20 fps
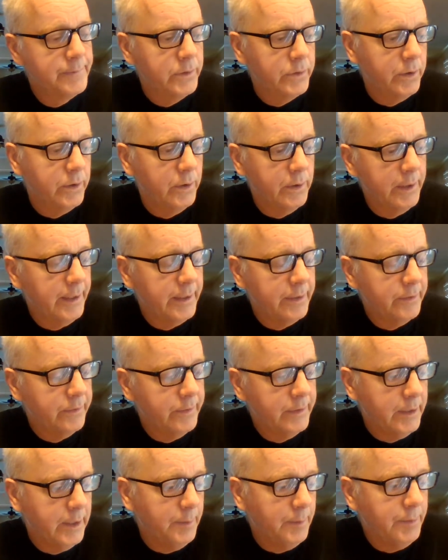So, like I
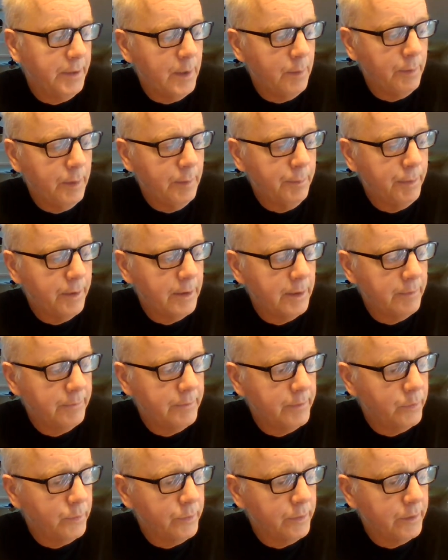said, come down and be part of
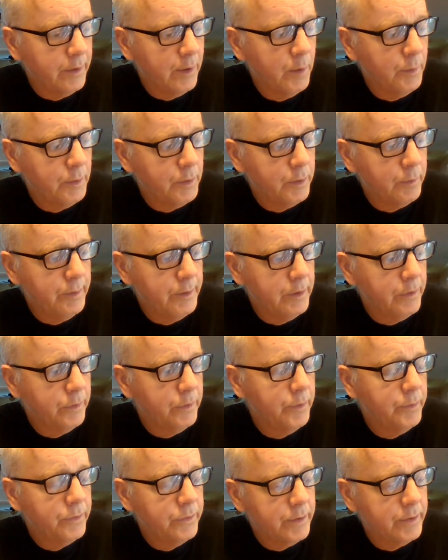us with the homeless
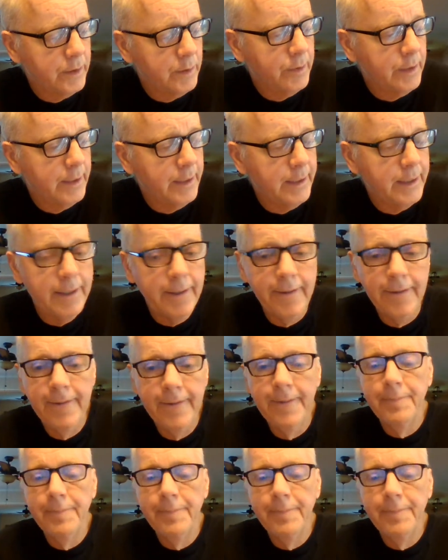ministry. We'll start with that.